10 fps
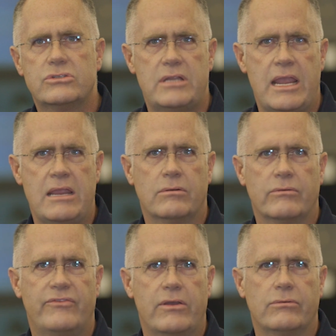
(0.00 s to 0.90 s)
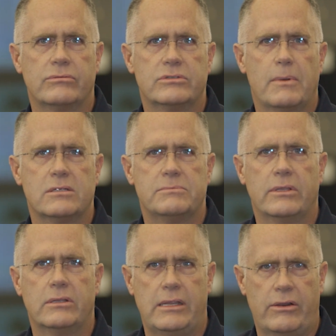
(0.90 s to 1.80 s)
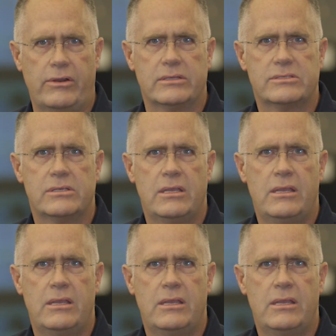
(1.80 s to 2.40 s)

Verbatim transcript: state, or federal responsibility areas.